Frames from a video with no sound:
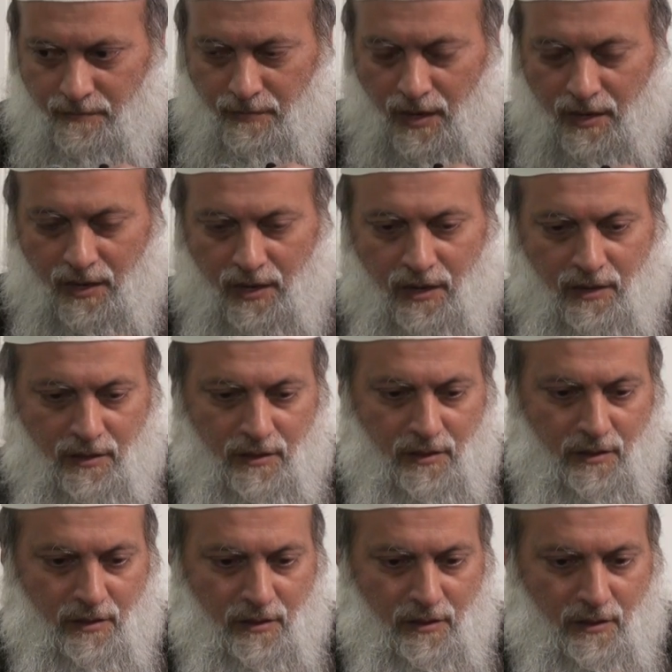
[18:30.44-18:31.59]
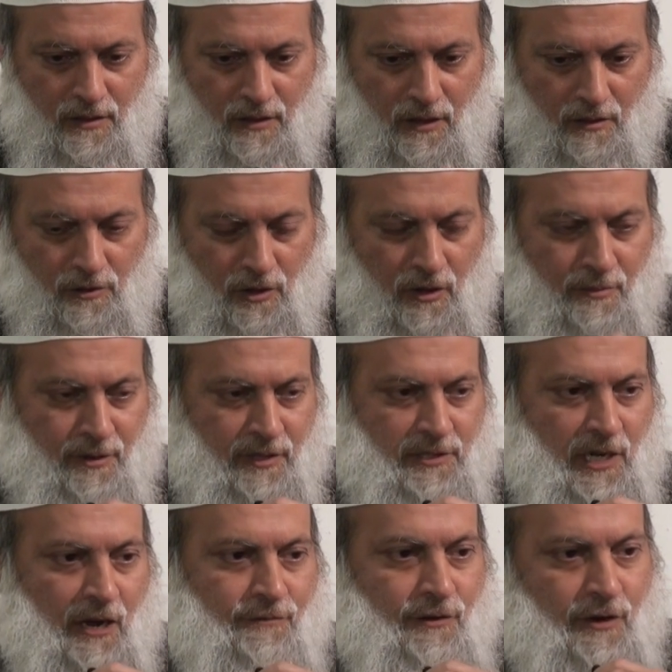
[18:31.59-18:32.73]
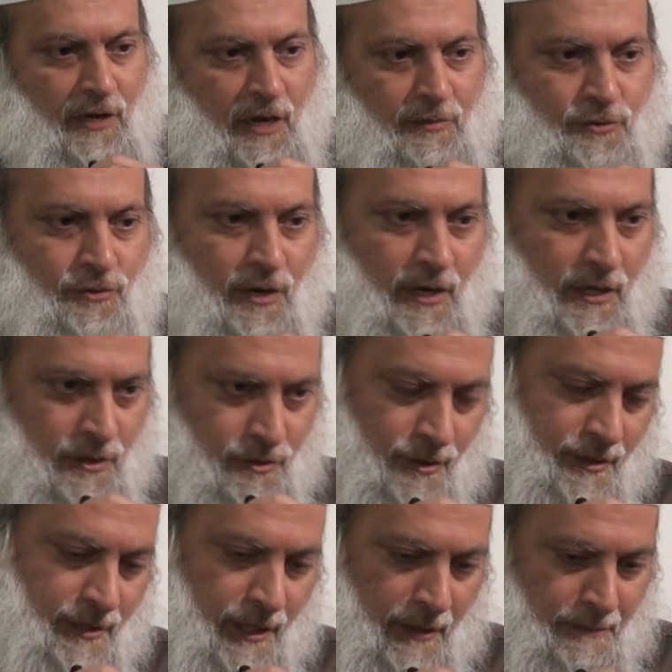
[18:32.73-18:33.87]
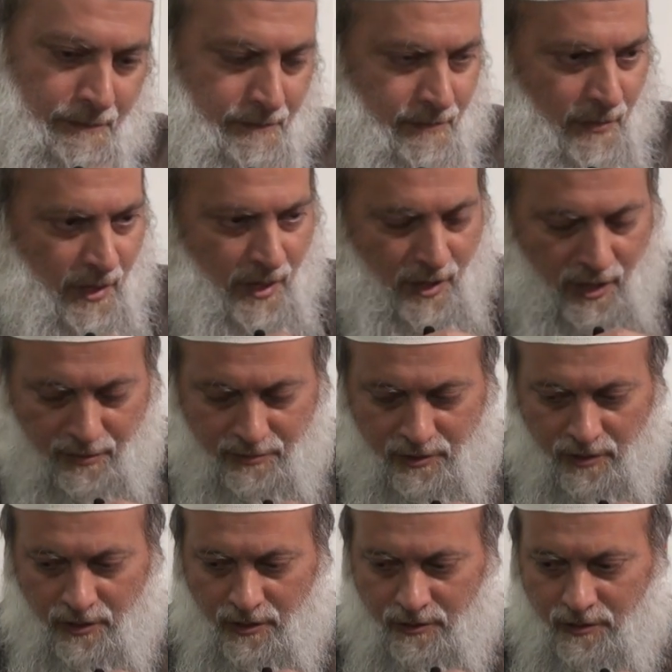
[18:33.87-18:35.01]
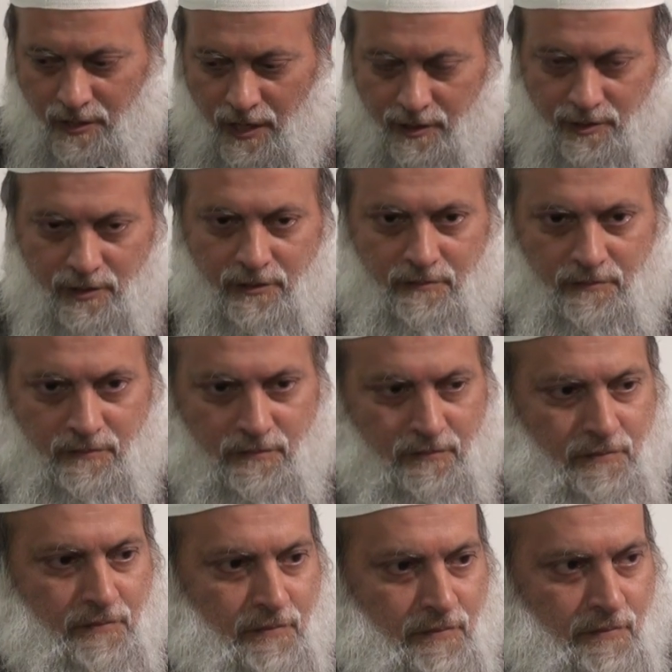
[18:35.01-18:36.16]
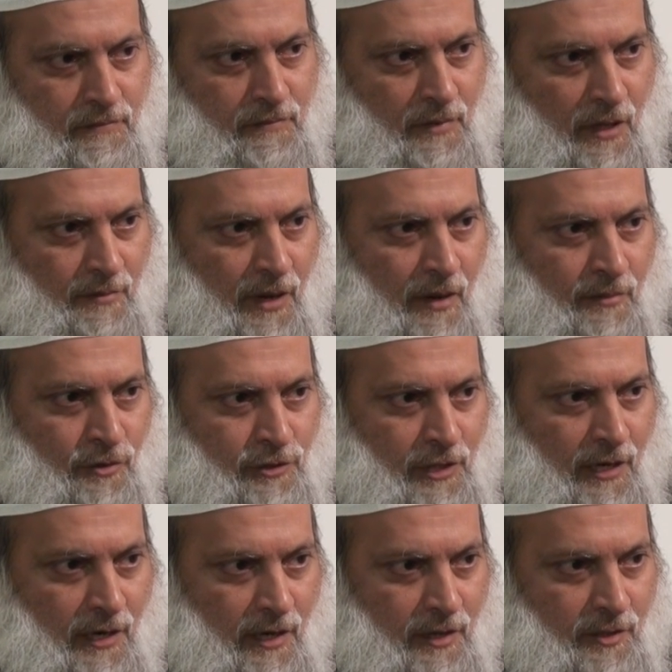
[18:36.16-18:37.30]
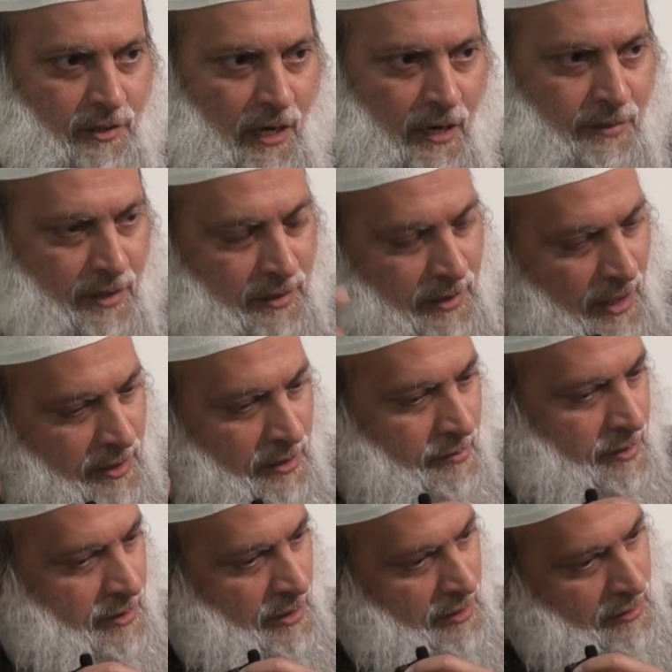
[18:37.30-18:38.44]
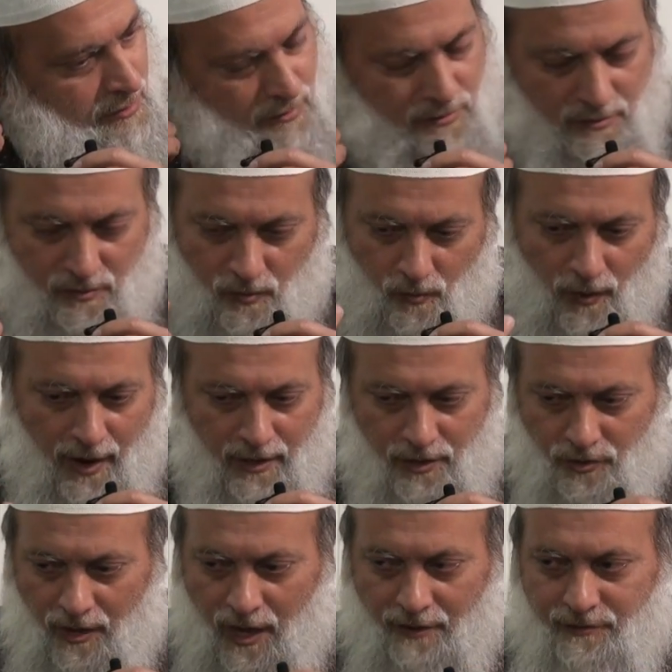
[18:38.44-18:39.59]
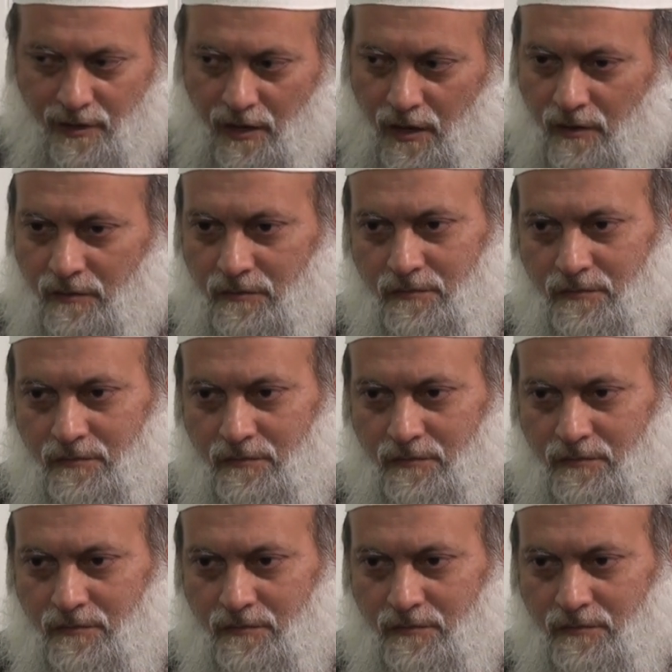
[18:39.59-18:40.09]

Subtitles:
Mecca, Abdullah ibn Ja'far comes running towards them. And he comes to his cousin, Imam Hussein al-Islam, and he says to him, he says, why do you have to go?